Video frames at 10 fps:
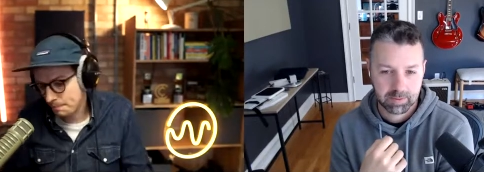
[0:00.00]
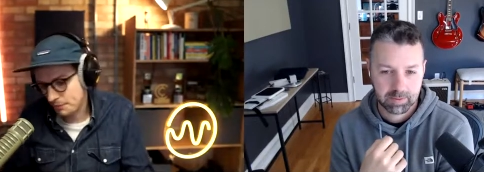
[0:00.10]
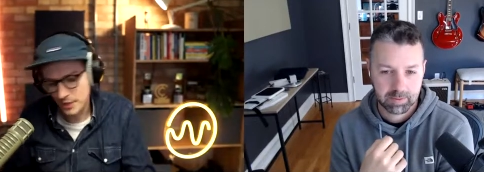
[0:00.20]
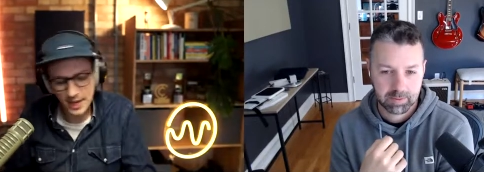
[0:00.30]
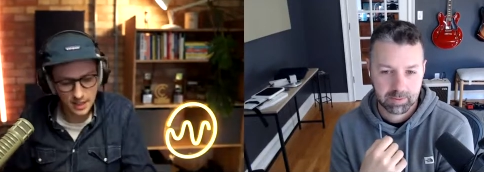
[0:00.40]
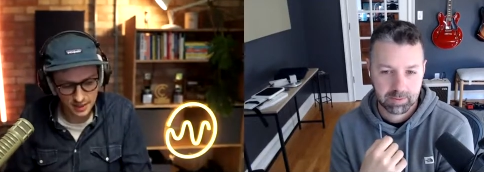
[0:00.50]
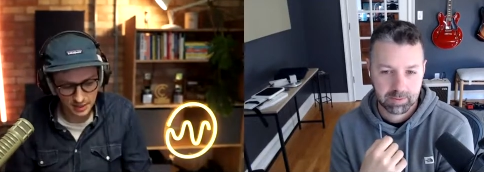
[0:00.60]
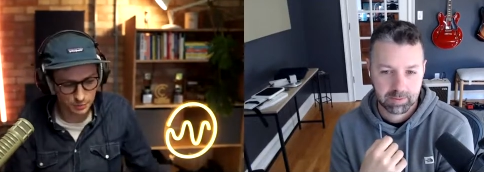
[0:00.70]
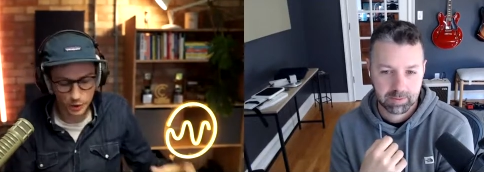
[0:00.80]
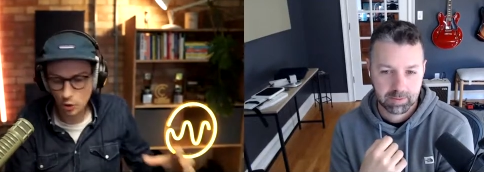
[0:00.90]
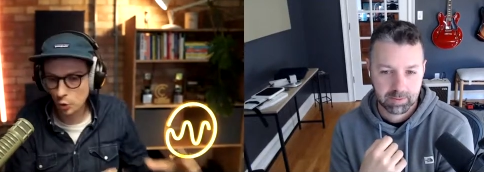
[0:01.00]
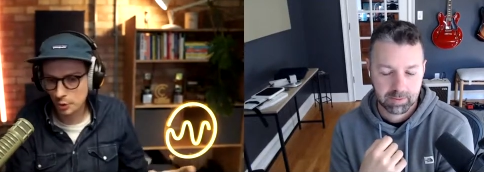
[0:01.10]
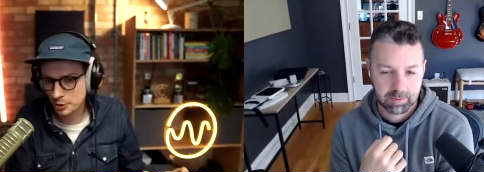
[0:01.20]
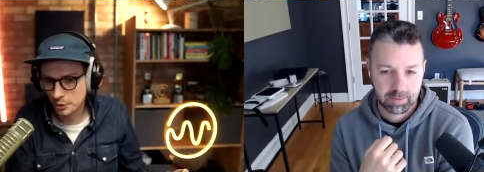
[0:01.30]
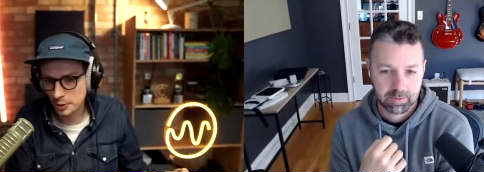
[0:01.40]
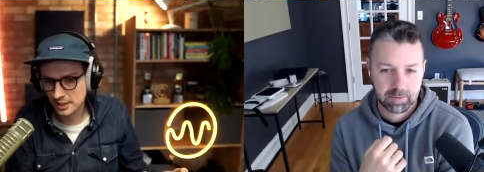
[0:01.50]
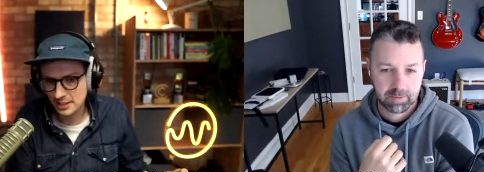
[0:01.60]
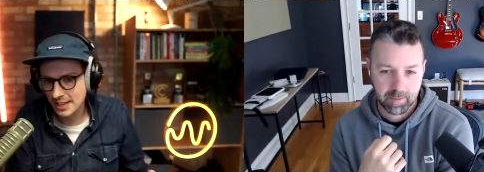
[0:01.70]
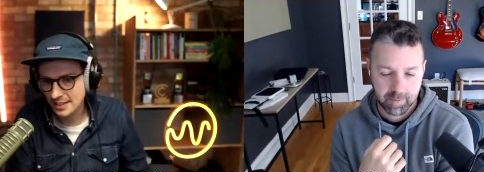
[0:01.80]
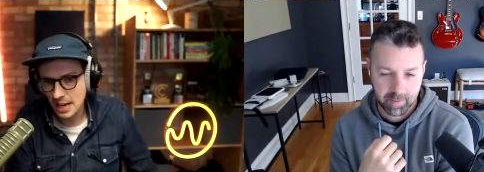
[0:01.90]
Speaker 1: take things and record them onto a
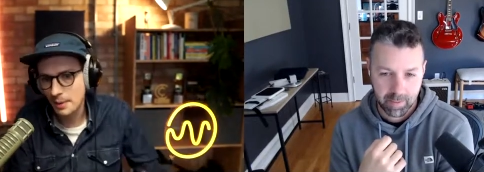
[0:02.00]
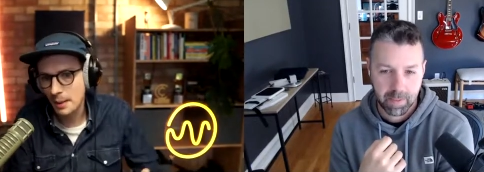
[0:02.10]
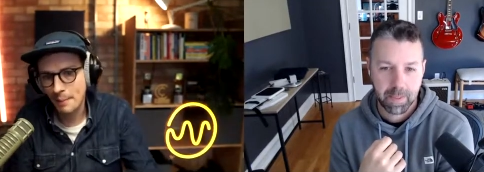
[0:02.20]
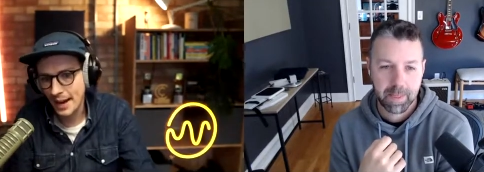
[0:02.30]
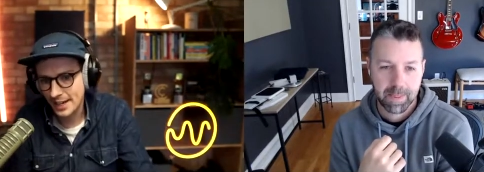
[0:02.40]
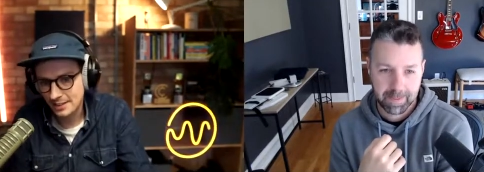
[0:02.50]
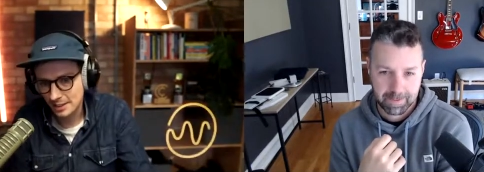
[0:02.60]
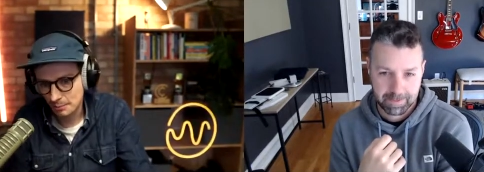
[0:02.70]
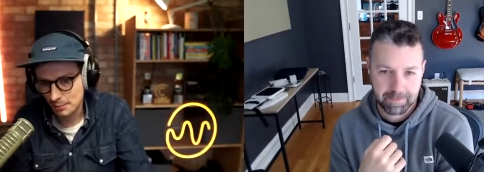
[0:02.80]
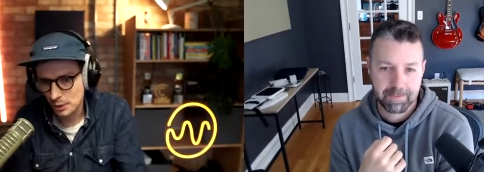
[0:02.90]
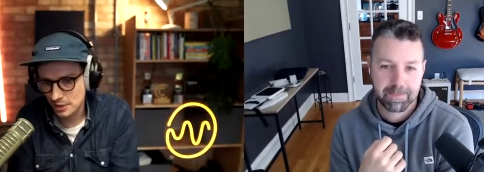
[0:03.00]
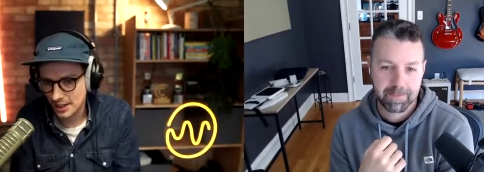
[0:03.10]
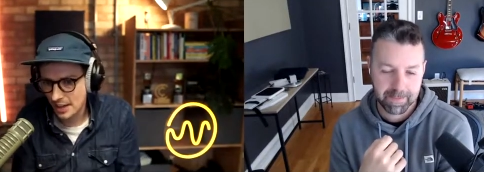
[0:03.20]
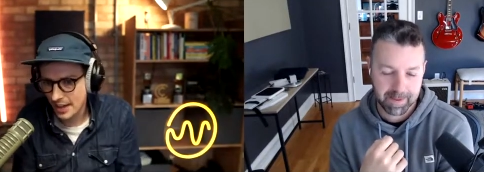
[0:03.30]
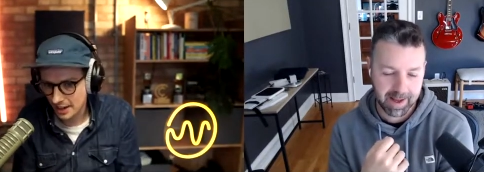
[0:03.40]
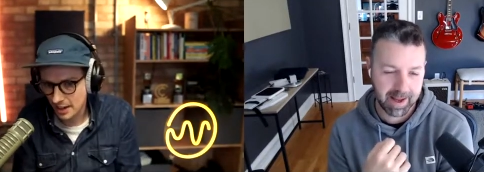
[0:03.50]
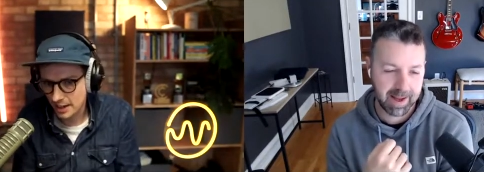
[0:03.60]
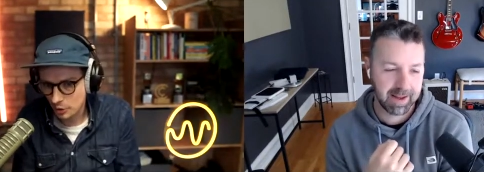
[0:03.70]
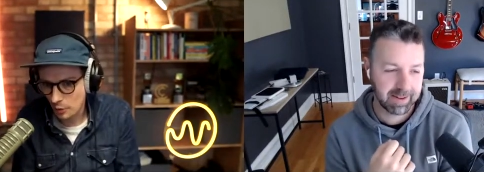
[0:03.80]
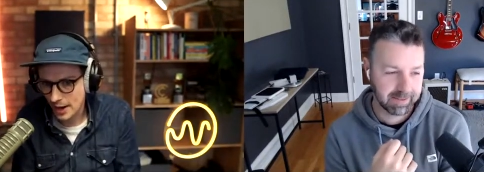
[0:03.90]
cassette tape and then back into the computer to get that yeah. kind
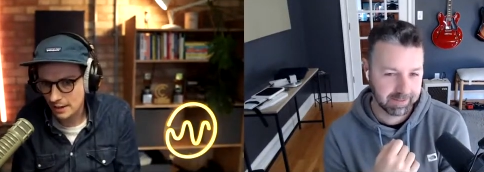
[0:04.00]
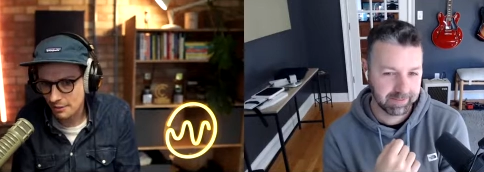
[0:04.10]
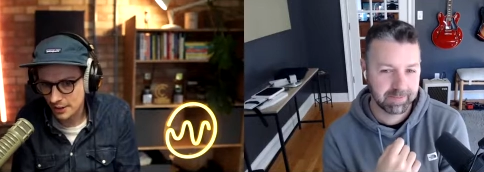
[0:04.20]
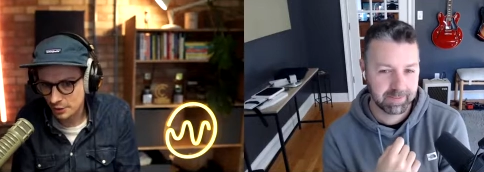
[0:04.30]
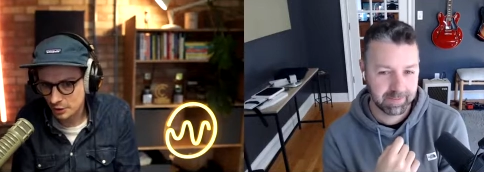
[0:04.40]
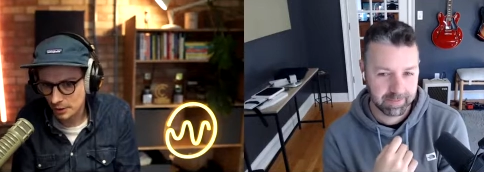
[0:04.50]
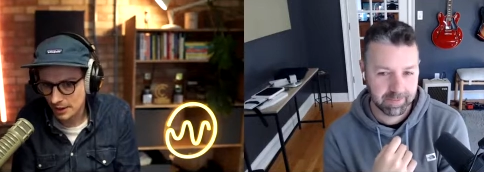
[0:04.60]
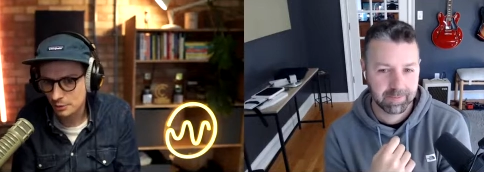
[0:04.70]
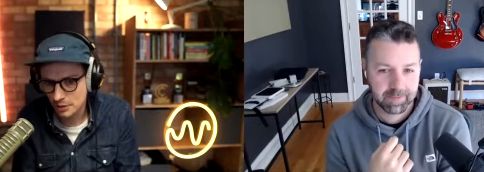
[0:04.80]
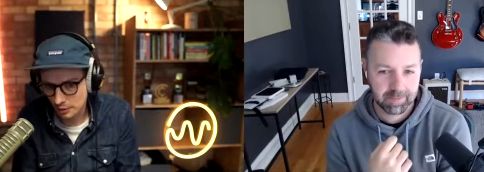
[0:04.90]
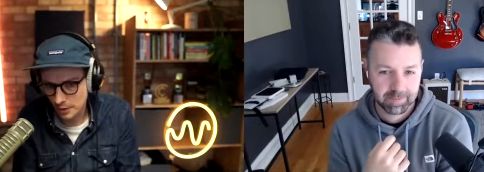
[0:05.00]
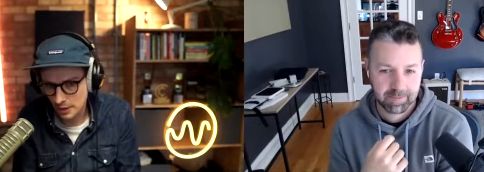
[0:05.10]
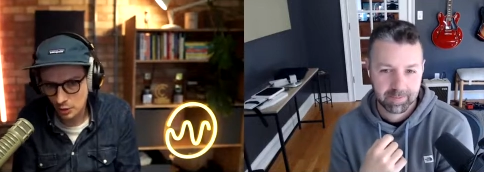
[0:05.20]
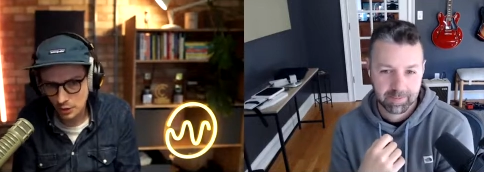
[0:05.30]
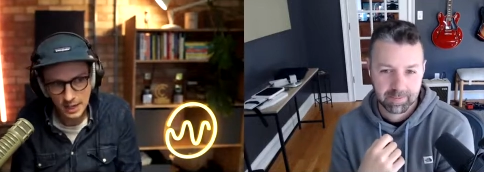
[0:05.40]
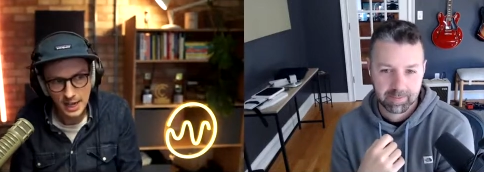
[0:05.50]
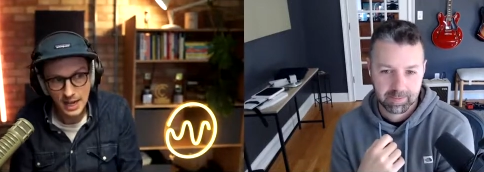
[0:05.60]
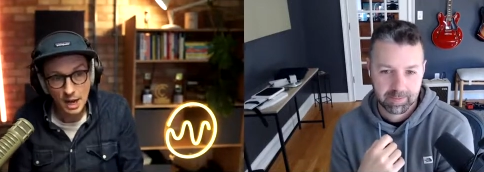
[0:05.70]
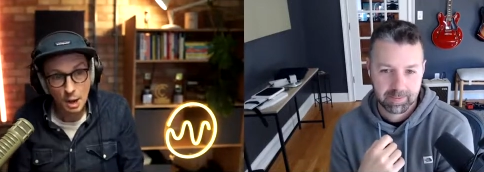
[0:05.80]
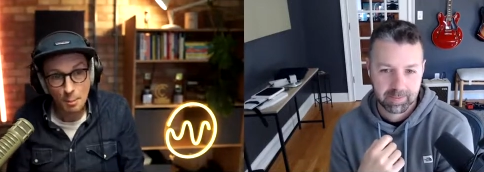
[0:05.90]
of grainy feel to it. And it was like really cool.
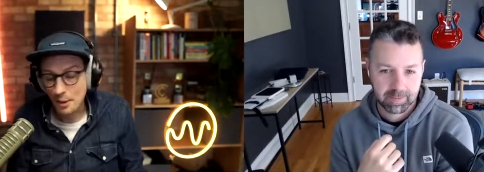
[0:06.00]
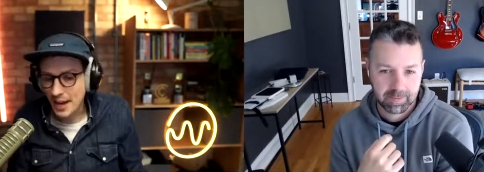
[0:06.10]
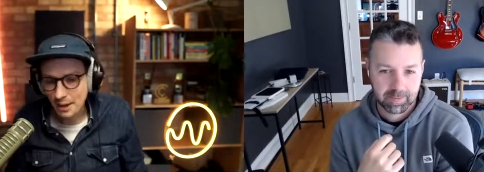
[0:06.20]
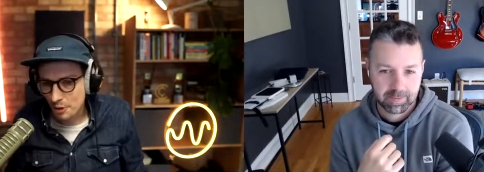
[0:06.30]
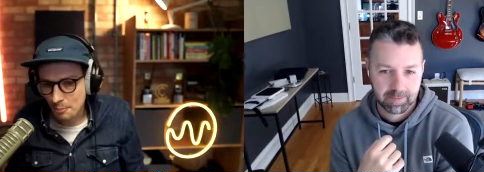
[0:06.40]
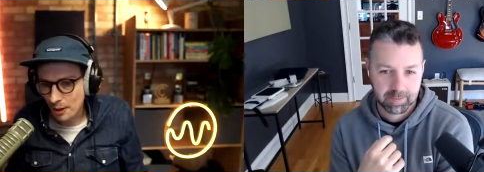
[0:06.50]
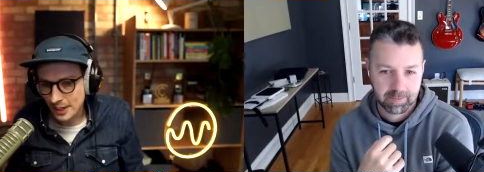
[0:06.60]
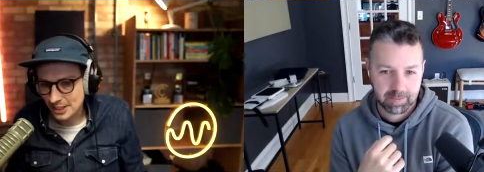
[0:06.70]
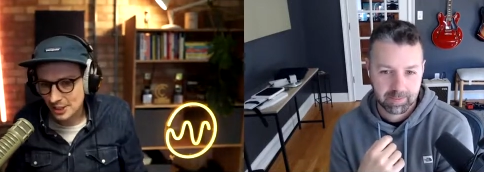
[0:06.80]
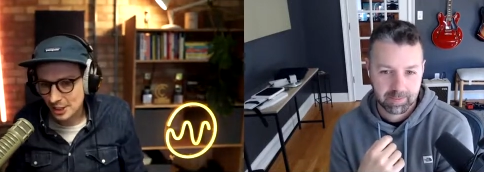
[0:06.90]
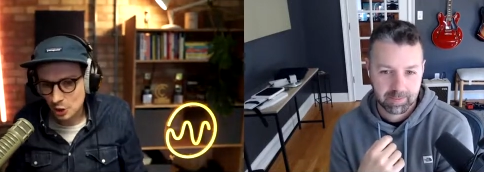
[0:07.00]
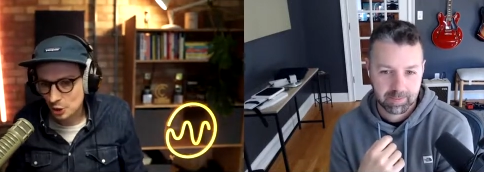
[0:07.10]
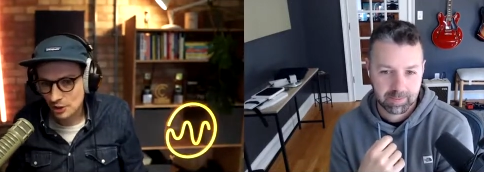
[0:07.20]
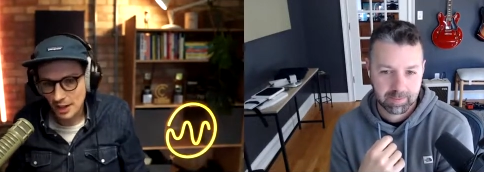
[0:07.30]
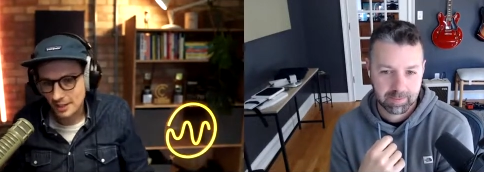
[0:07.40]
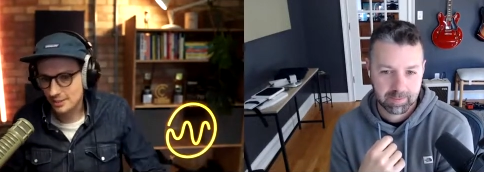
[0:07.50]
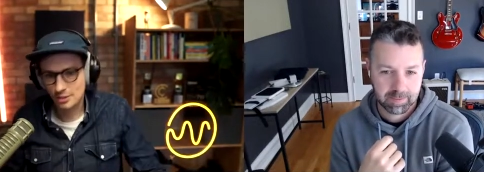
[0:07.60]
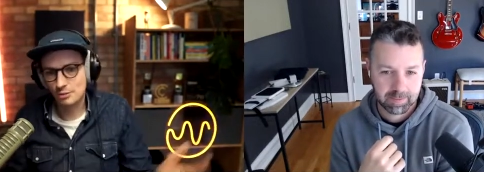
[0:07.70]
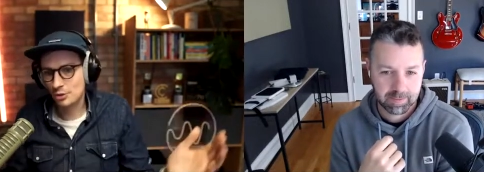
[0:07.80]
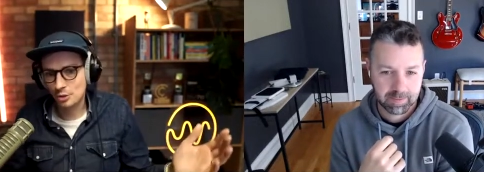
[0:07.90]
But now there are plugins that you just like
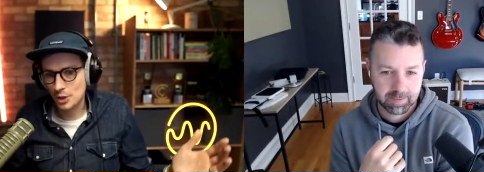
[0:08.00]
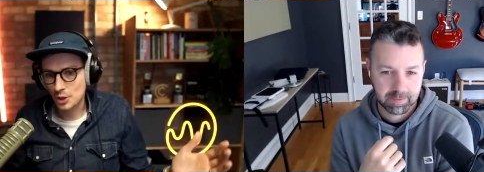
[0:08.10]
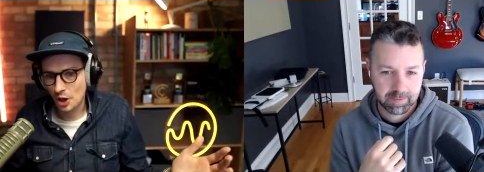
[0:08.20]
switch it